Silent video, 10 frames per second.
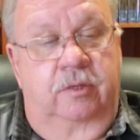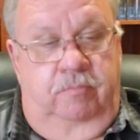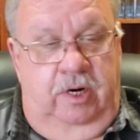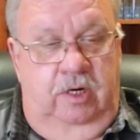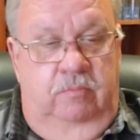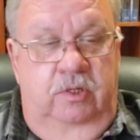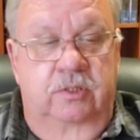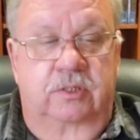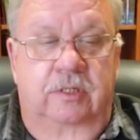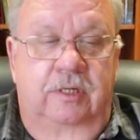in
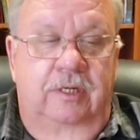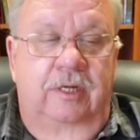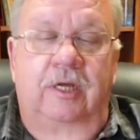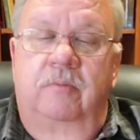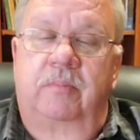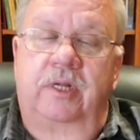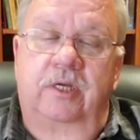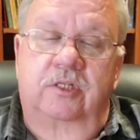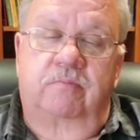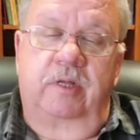parables, but he
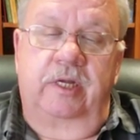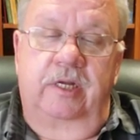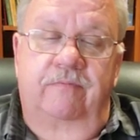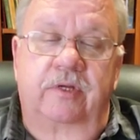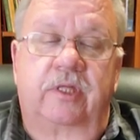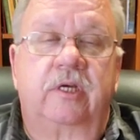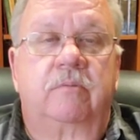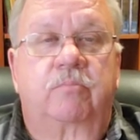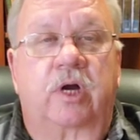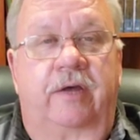explained everything
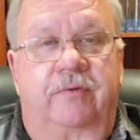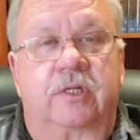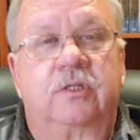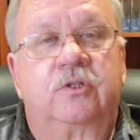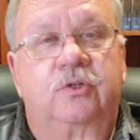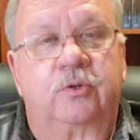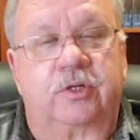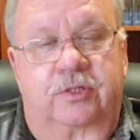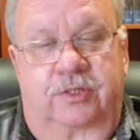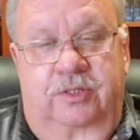in private to
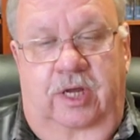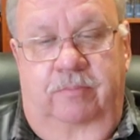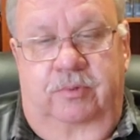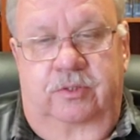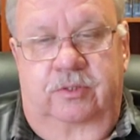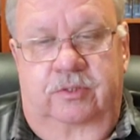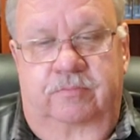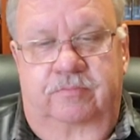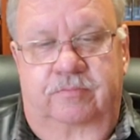his disciples.